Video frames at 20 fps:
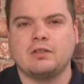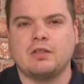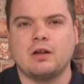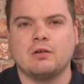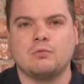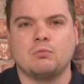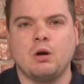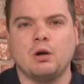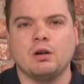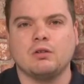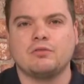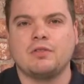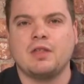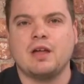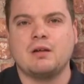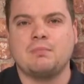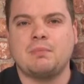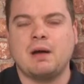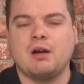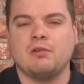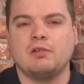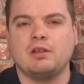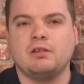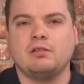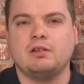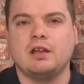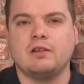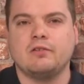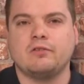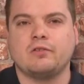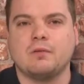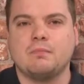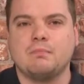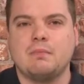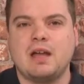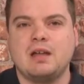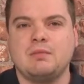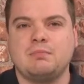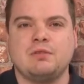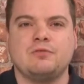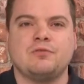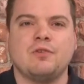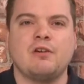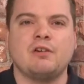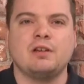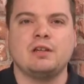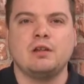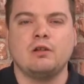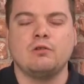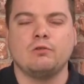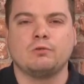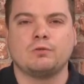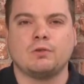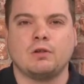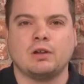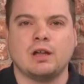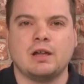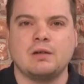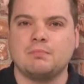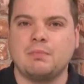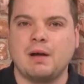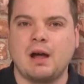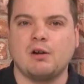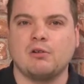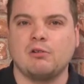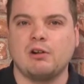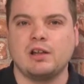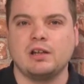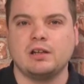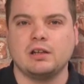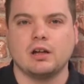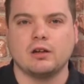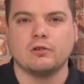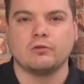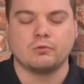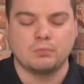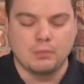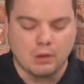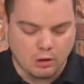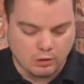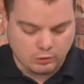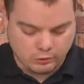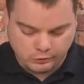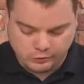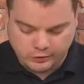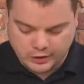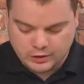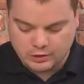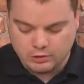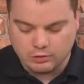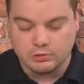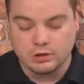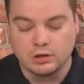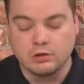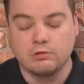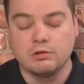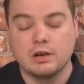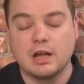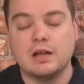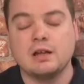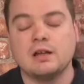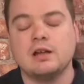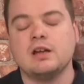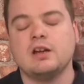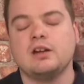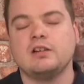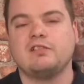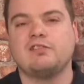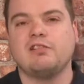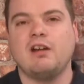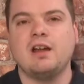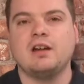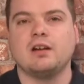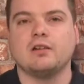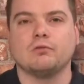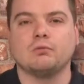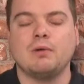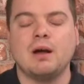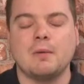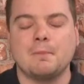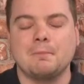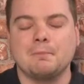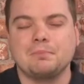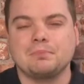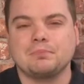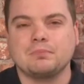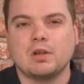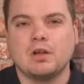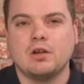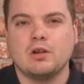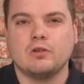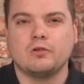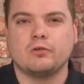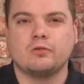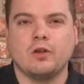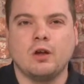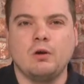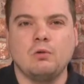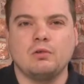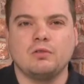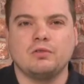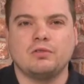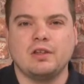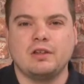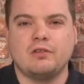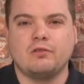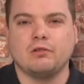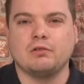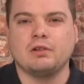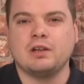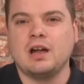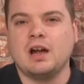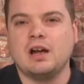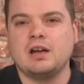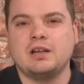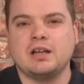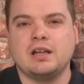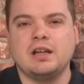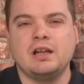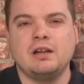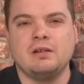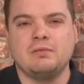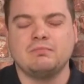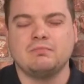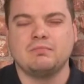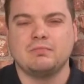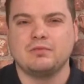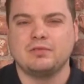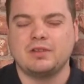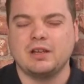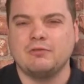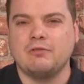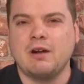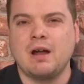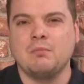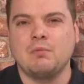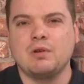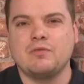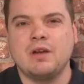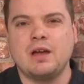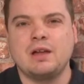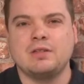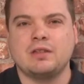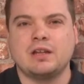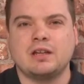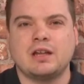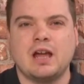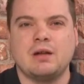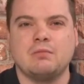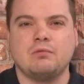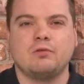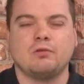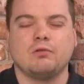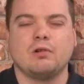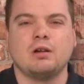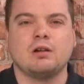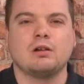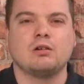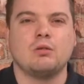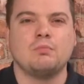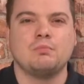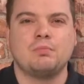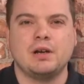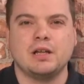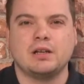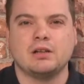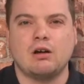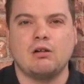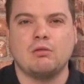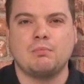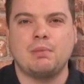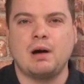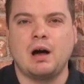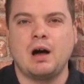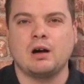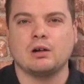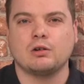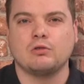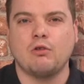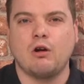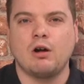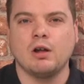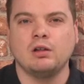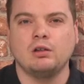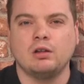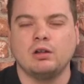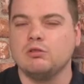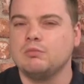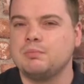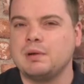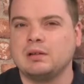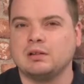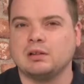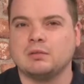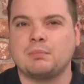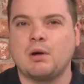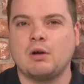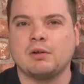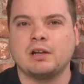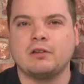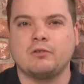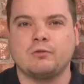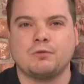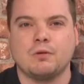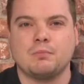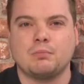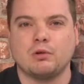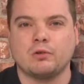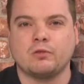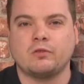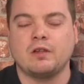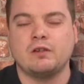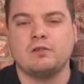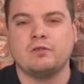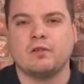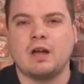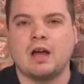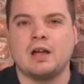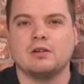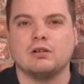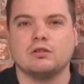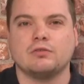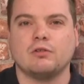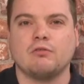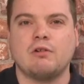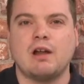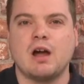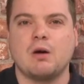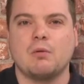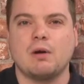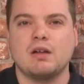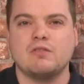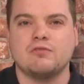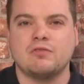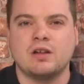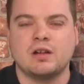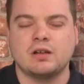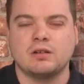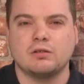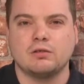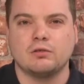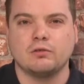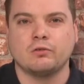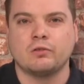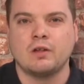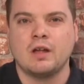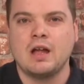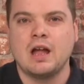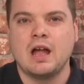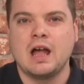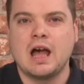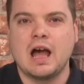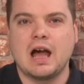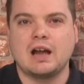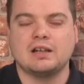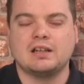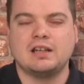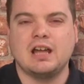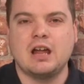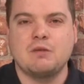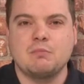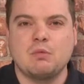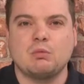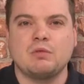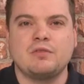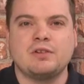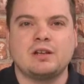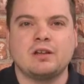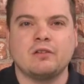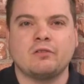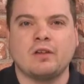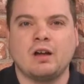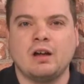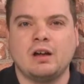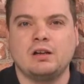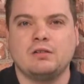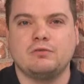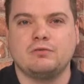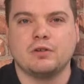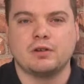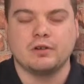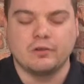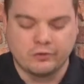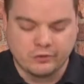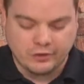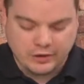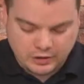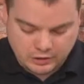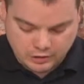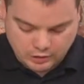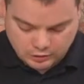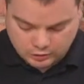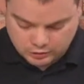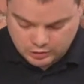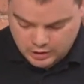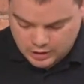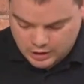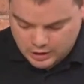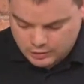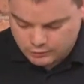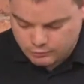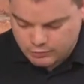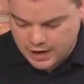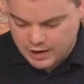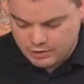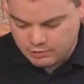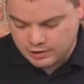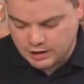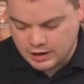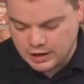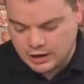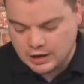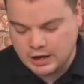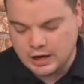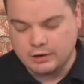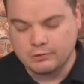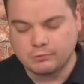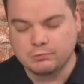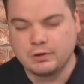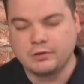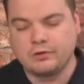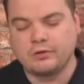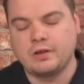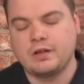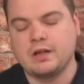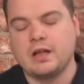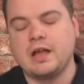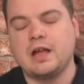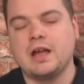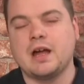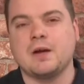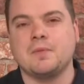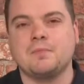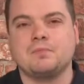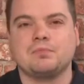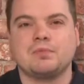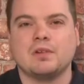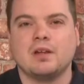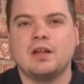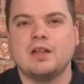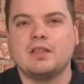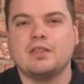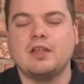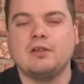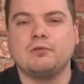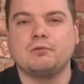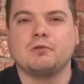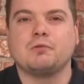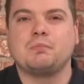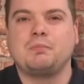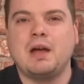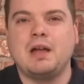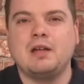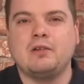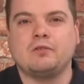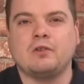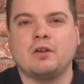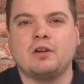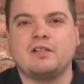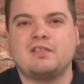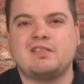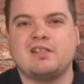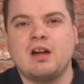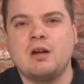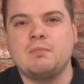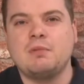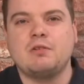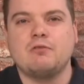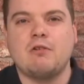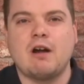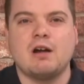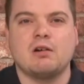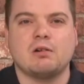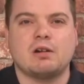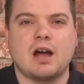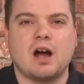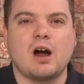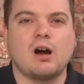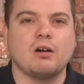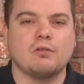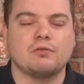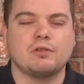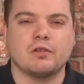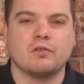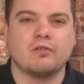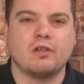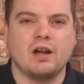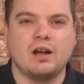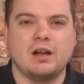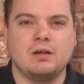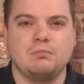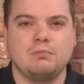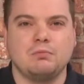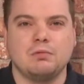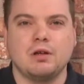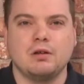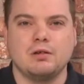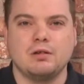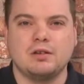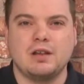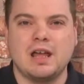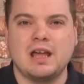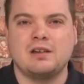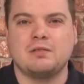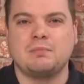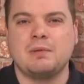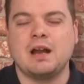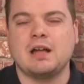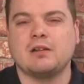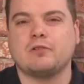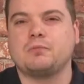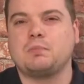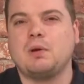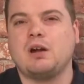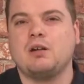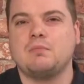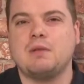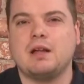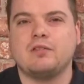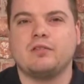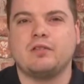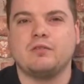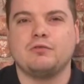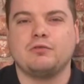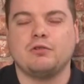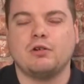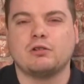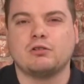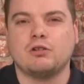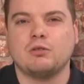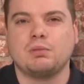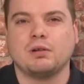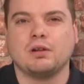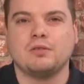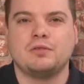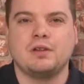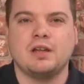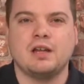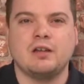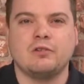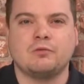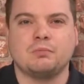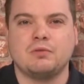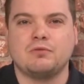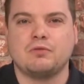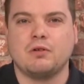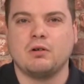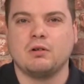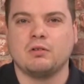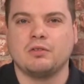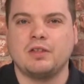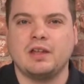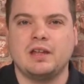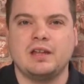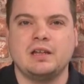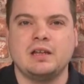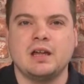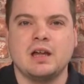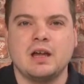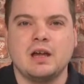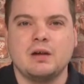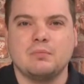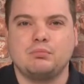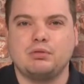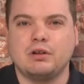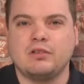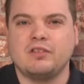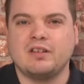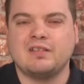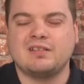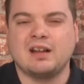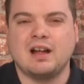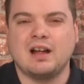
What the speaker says: that one of their power units may be very useful in powering a small single unit train as well. So they took the idea, they ran with it. They came to a company called Park Royal, who built bodies for buses and other railway vehicles, and came up with a design for the single rail car as we see here. This was based on a German rail car of the time. They'd been experimenting for a couple of years before the British